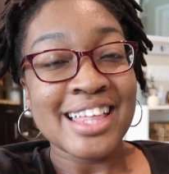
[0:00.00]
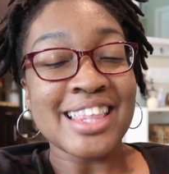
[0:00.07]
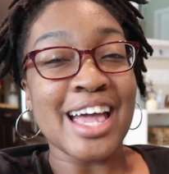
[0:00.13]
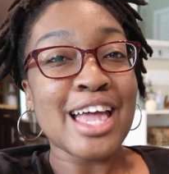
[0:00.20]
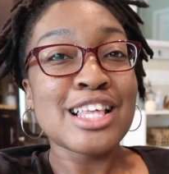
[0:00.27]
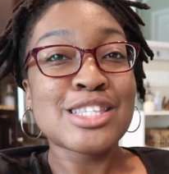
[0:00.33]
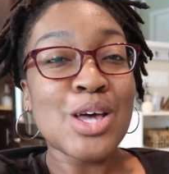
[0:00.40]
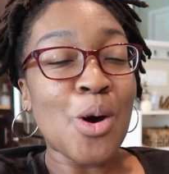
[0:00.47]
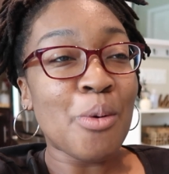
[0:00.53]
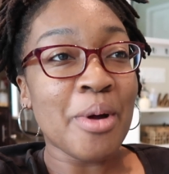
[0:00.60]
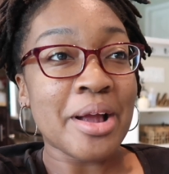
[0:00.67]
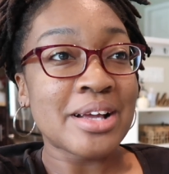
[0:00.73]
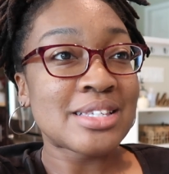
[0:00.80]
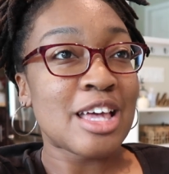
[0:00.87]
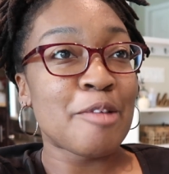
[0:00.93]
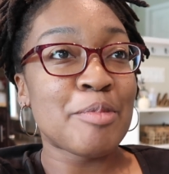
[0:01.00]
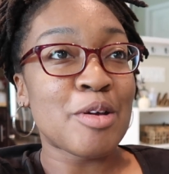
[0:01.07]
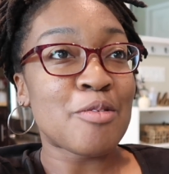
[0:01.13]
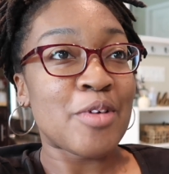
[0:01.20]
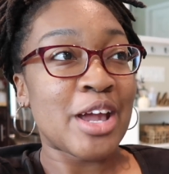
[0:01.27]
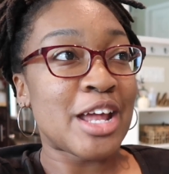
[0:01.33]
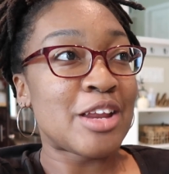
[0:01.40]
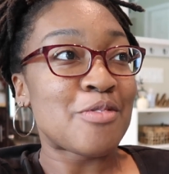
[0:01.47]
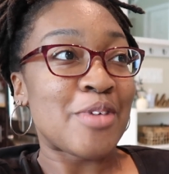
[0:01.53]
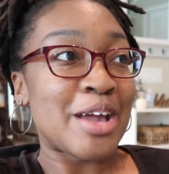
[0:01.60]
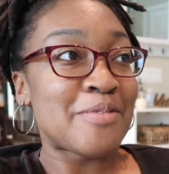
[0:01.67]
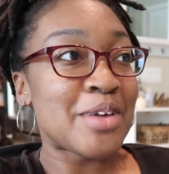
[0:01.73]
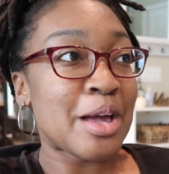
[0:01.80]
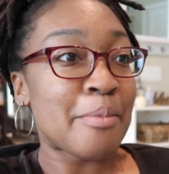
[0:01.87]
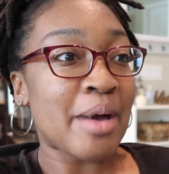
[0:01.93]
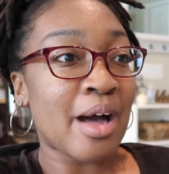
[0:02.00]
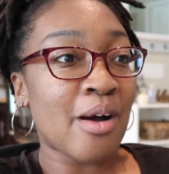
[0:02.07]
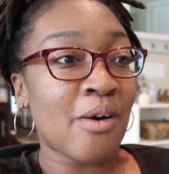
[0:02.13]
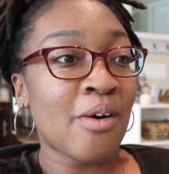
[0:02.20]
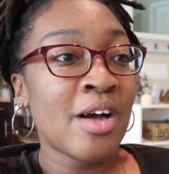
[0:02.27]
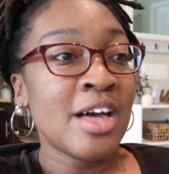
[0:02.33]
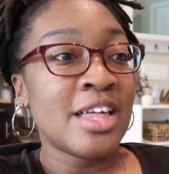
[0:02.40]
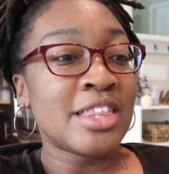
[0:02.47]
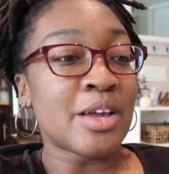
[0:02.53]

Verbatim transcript: that his coworkers have been ranting and raving about.